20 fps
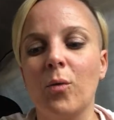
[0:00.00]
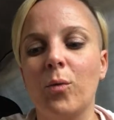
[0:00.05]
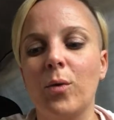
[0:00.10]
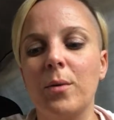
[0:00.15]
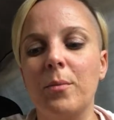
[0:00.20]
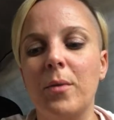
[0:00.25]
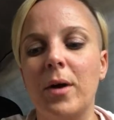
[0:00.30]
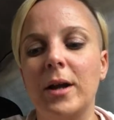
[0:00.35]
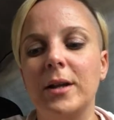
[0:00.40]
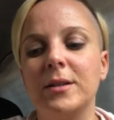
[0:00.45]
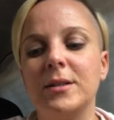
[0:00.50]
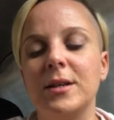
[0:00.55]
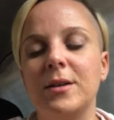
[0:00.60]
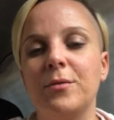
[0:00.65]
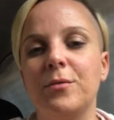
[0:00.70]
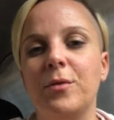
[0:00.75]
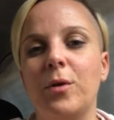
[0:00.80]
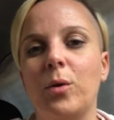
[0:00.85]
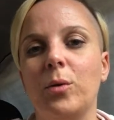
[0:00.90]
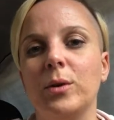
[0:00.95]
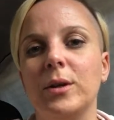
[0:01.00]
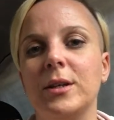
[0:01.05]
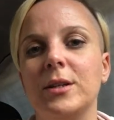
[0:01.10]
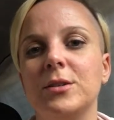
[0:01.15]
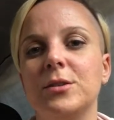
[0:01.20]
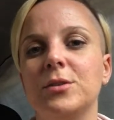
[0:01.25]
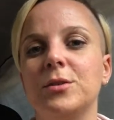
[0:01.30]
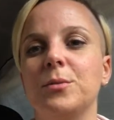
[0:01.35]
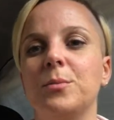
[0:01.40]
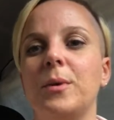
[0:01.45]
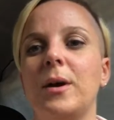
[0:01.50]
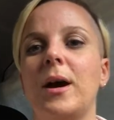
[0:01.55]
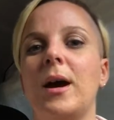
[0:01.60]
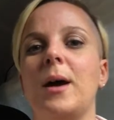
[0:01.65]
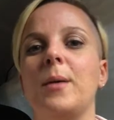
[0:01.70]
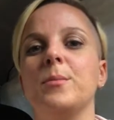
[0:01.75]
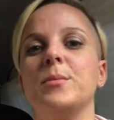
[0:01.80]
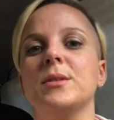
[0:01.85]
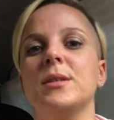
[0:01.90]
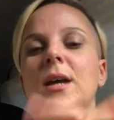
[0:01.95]
we might default into
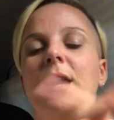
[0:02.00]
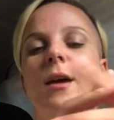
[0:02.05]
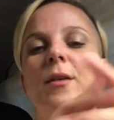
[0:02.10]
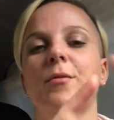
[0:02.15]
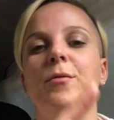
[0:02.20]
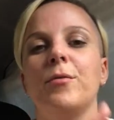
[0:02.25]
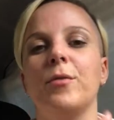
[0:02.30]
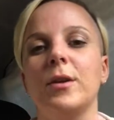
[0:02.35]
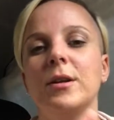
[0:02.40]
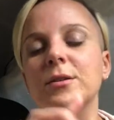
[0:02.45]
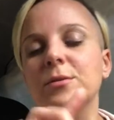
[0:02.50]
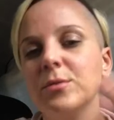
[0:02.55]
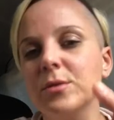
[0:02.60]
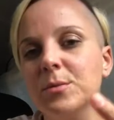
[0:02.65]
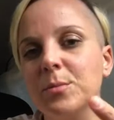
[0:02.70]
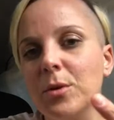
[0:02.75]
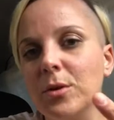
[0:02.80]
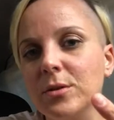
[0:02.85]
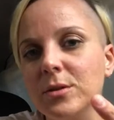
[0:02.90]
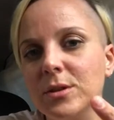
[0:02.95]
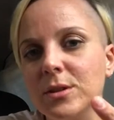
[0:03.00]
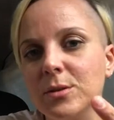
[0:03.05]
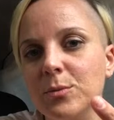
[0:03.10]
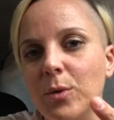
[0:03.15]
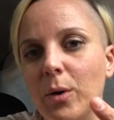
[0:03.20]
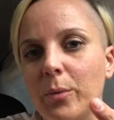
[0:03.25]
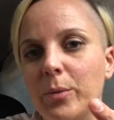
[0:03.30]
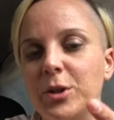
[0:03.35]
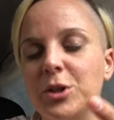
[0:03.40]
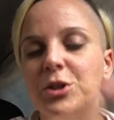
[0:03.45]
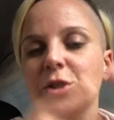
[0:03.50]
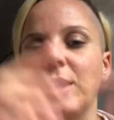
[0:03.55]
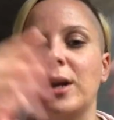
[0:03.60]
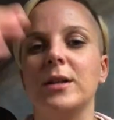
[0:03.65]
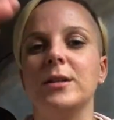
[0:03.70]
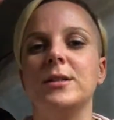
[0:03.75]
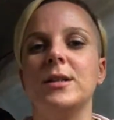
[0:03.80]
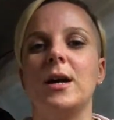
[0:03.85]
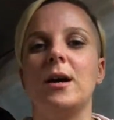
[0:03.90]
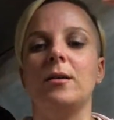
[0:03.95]
perhaps a freeze response where we shut
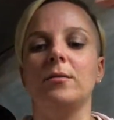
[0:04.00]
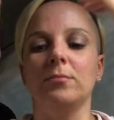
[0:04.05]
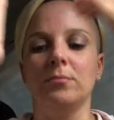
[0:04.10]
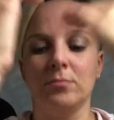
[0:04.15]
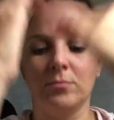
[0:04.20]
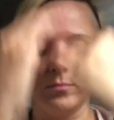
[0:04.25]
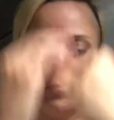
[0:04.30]
down